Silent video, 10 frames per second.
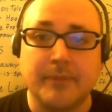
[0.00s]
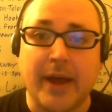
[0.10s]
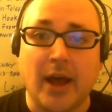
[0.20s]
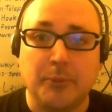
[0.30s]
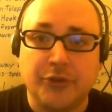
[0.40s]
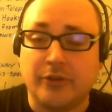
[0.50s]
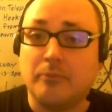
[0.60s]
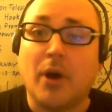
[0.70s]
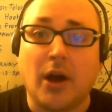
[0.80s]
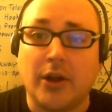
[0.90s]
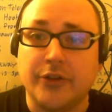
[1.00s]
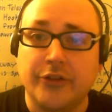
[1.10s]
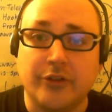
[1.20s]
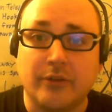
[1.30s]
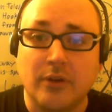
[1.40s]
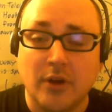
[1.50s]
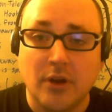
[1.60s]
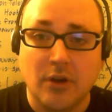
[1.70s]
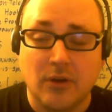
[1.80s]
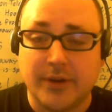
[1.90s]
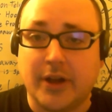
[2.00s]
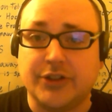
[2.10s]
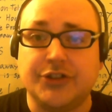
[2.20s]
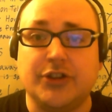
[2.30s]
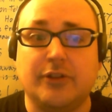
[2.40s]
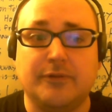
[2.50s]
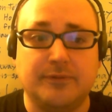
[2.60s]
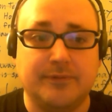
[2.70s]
maps and mods and all kinds of stuff